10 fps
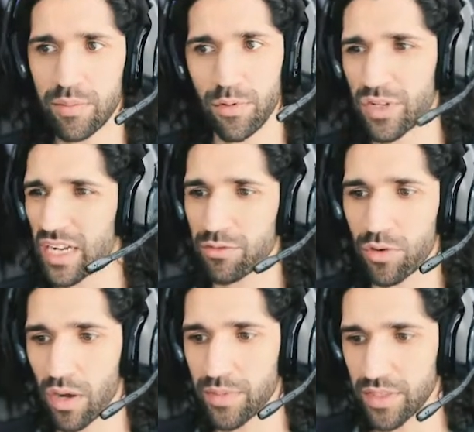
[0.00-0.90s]
Multi-class
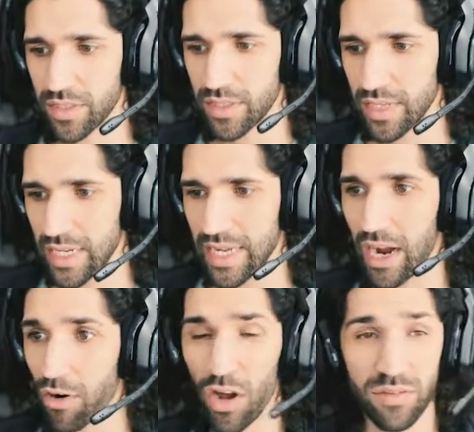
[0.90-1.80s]
requirements
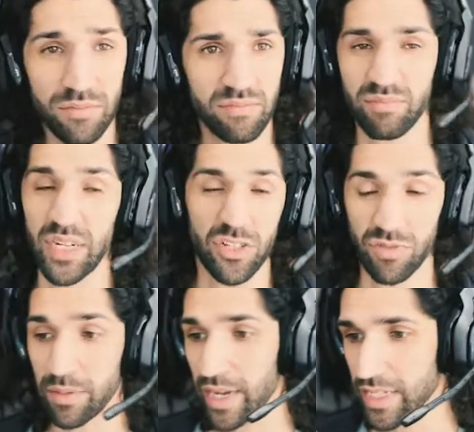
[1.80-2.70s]
are on, but it doesn't
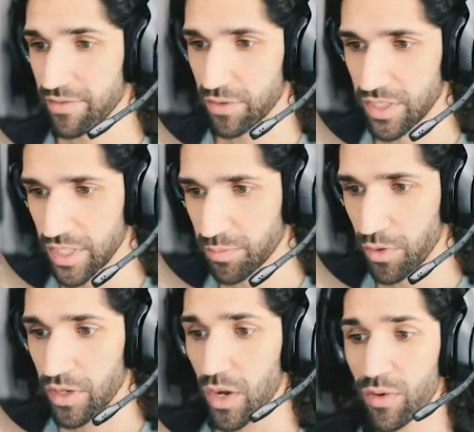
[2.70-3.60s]
really matter for us at this point.